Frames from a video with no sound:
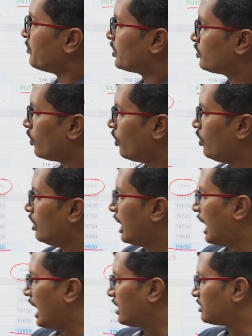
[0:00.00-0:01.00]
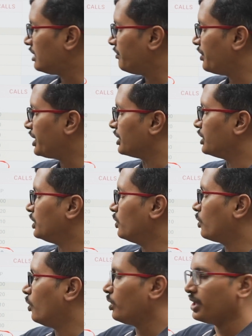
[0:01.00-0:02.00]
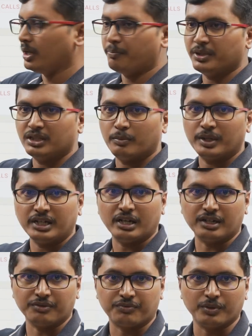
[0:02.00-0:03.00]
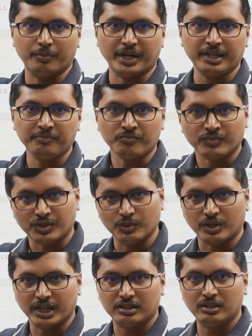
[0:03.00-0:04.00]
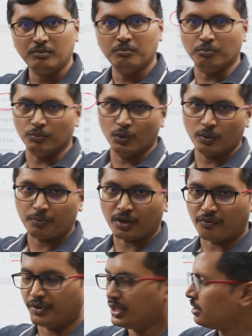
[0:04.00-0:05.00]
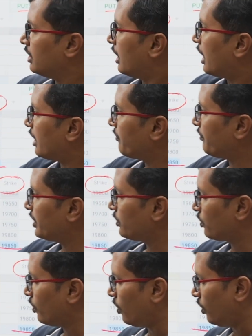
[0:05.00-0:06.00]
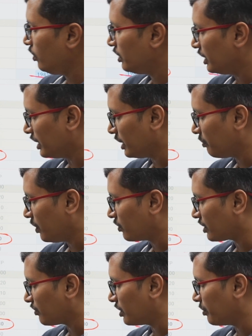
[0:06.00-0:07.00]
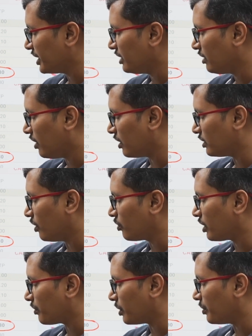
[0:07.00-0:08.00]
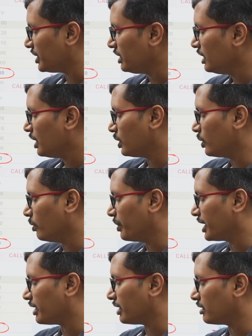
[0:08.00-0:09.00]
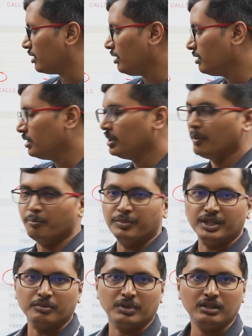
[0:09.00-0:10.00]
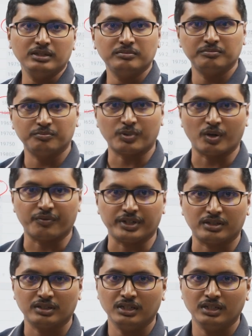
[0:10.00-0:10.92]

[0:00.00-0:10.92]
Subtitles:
So as and when you go deep in the money and if you buy, you get the more profit, and when you go deep out of the money or the out of the money, you will be getting the minimal profit.